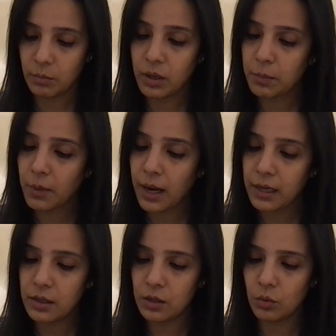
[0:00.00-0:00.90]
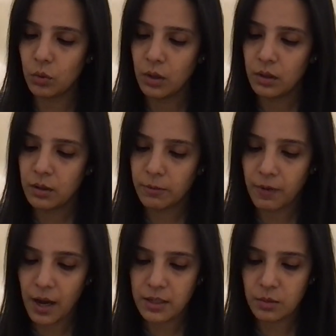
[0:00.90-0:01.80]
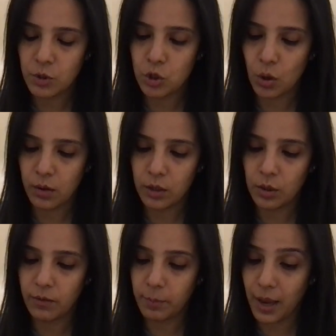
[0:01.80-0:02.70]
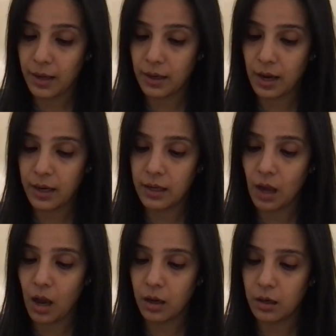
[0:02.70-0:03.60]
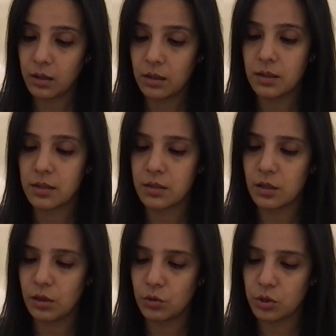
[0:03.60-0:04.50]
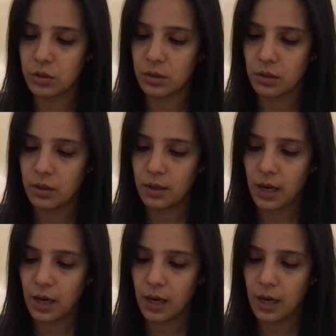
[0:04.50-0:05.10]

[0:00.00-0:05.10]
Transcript: But mind you, the vast majority of mankind are under this delusion.